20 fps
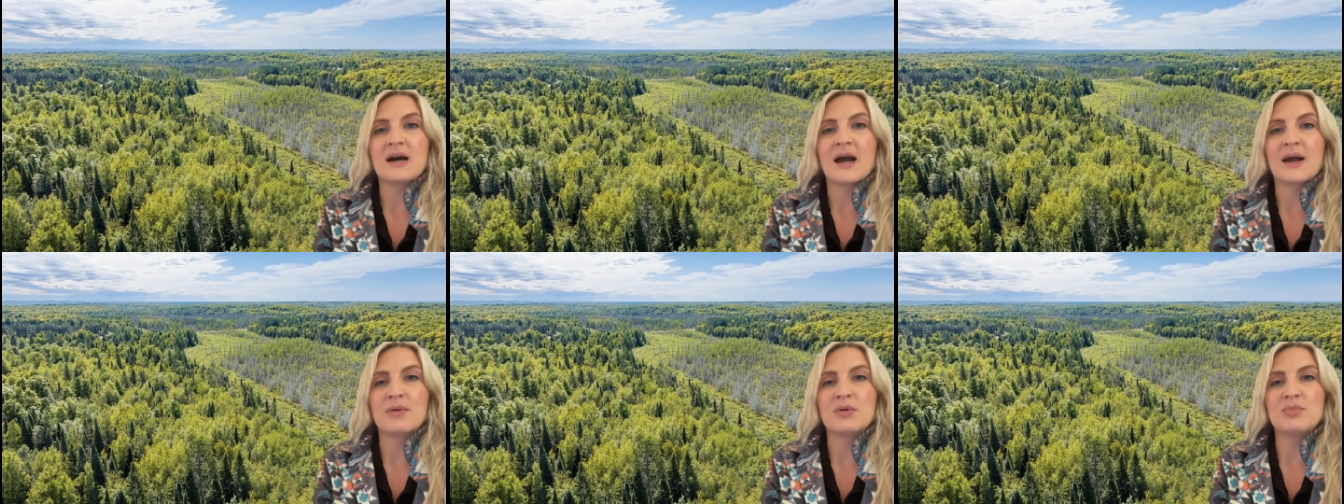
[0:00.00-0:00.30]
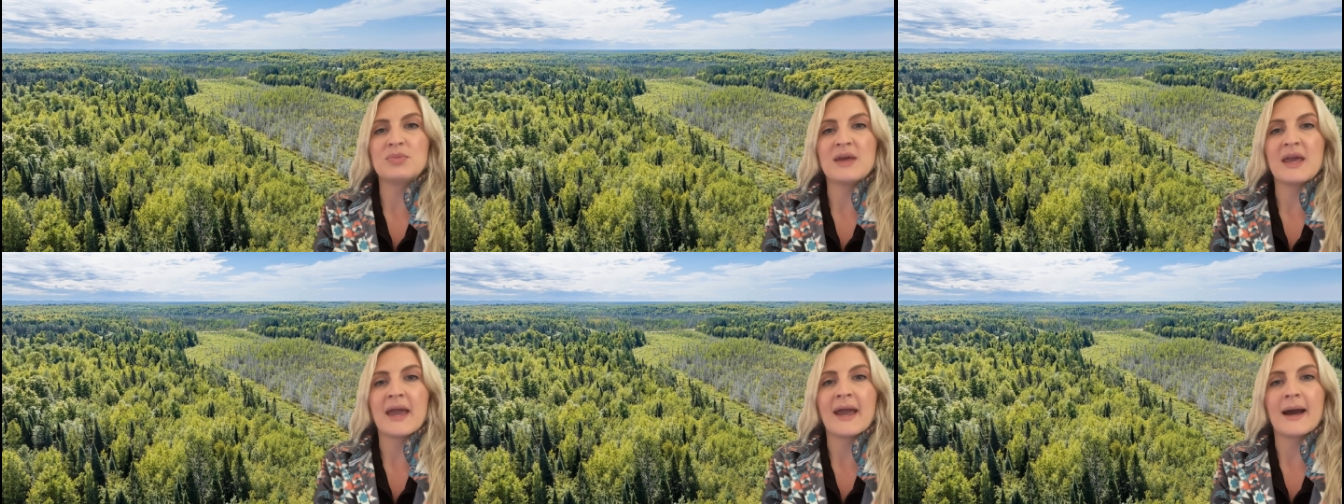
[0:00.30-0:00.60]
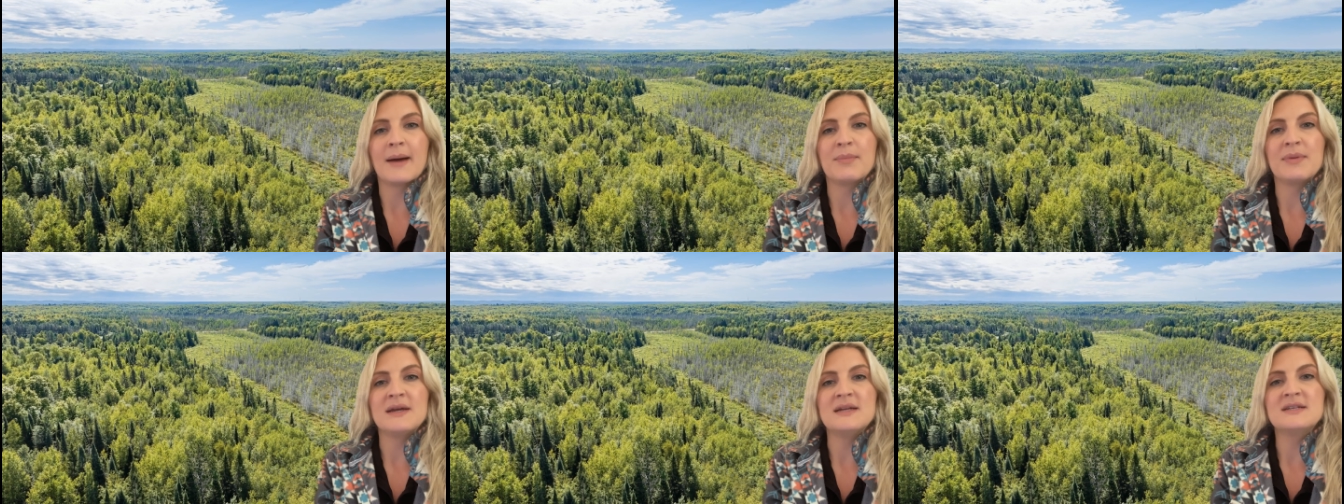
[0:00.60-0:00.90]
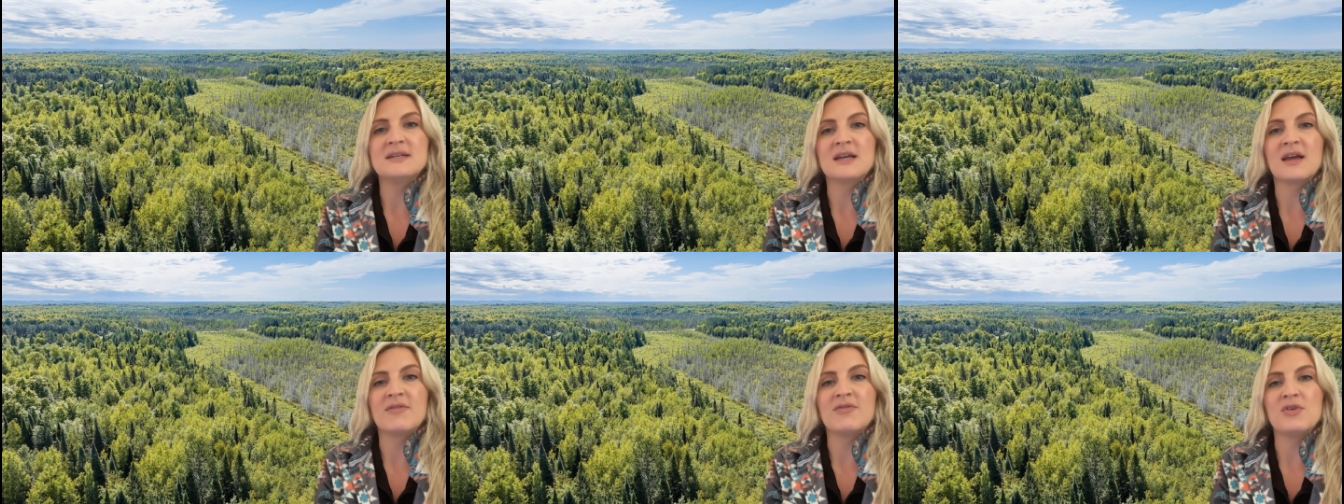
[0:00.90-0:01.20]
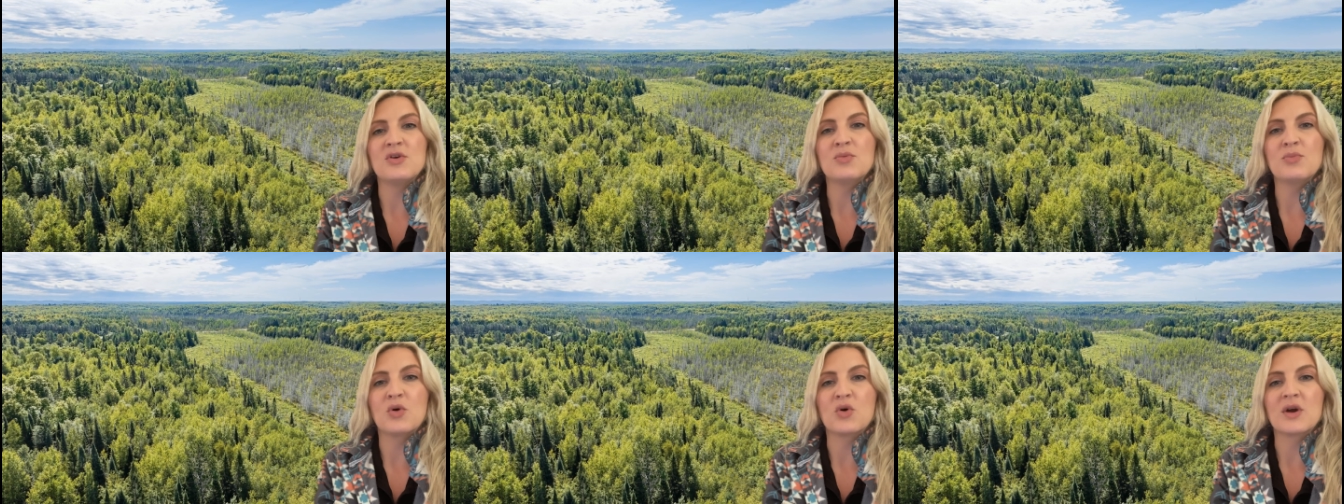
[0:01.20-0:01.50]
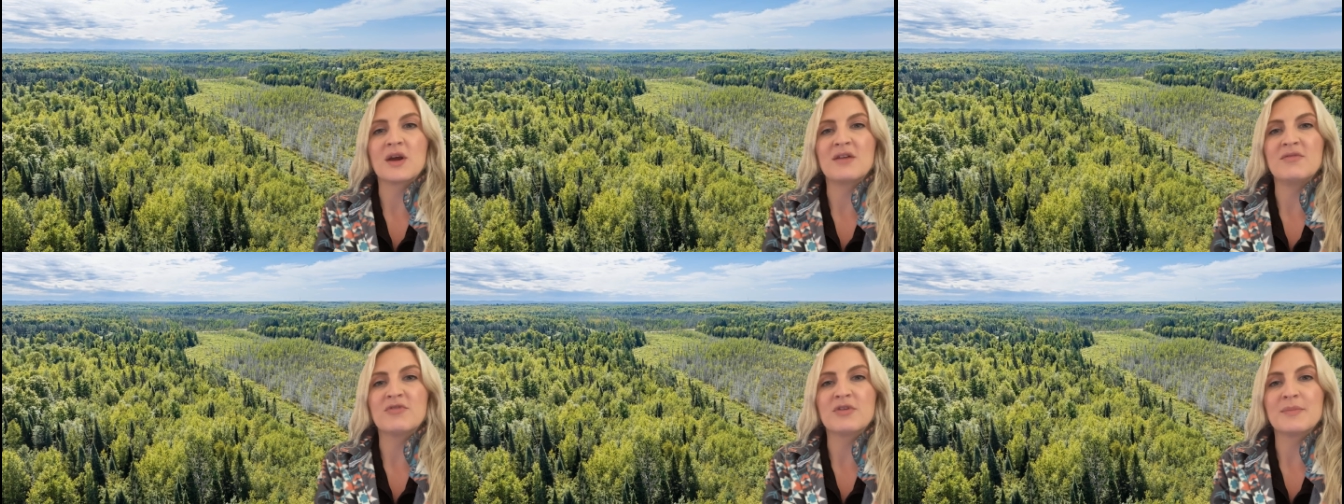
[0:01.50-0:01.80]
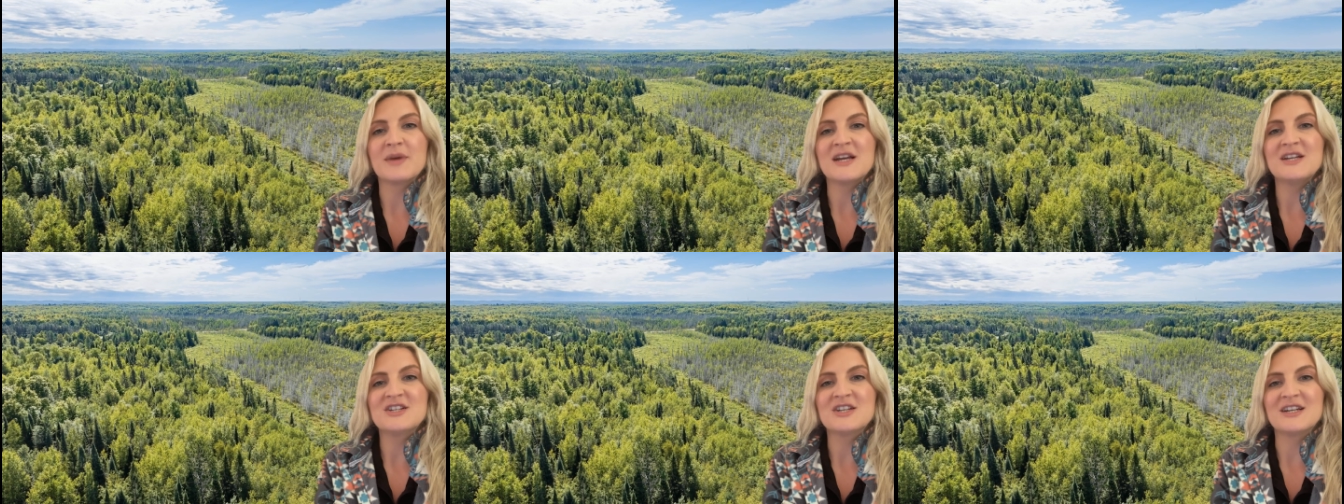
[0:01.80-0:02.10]
I would be happy to give you more
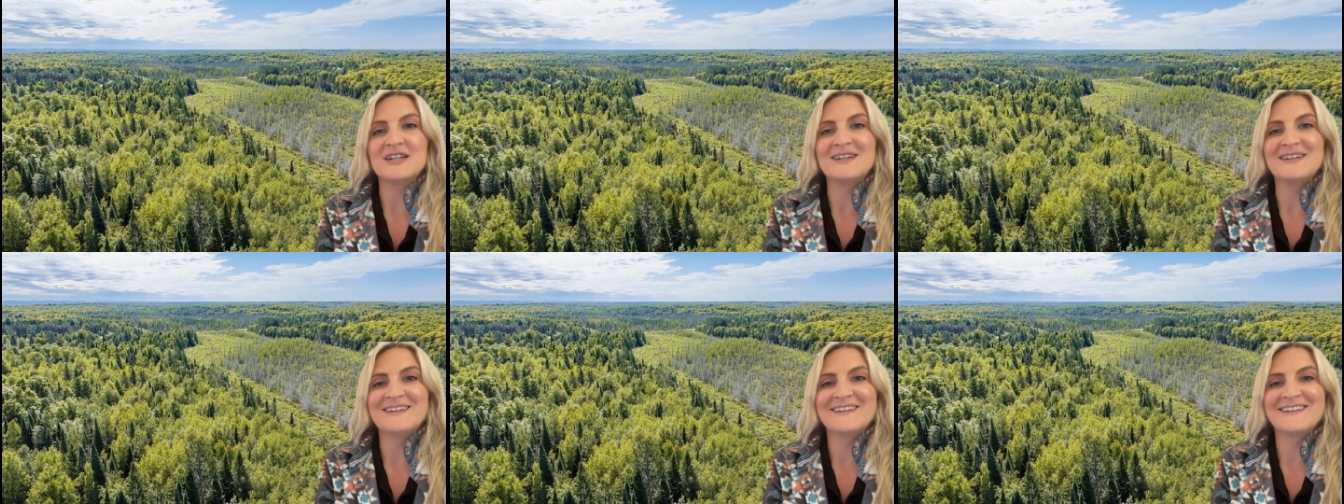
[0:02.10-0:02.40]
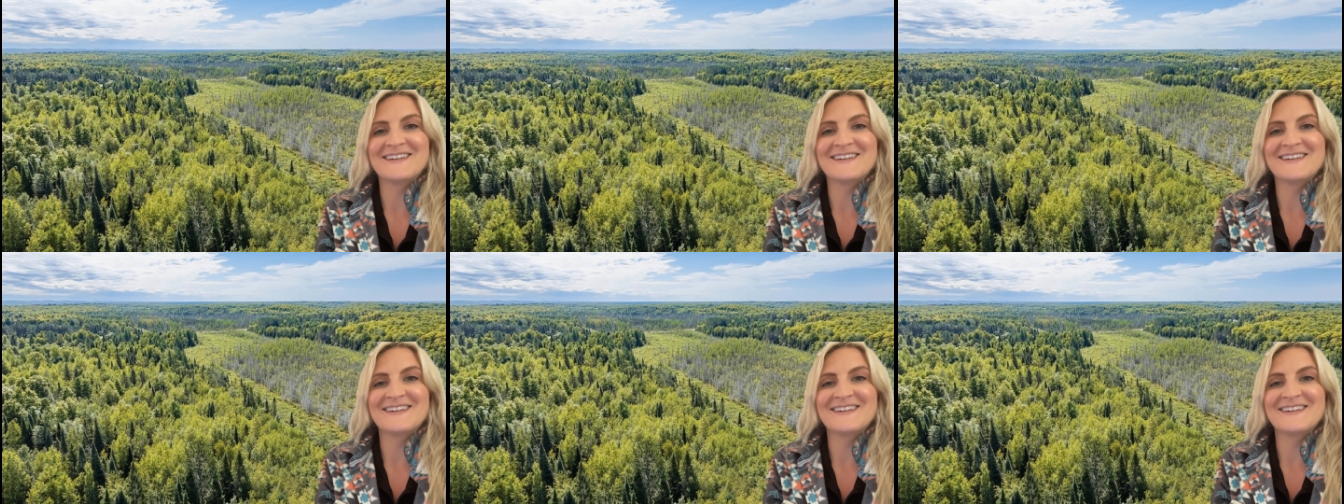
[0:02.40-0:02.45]
information.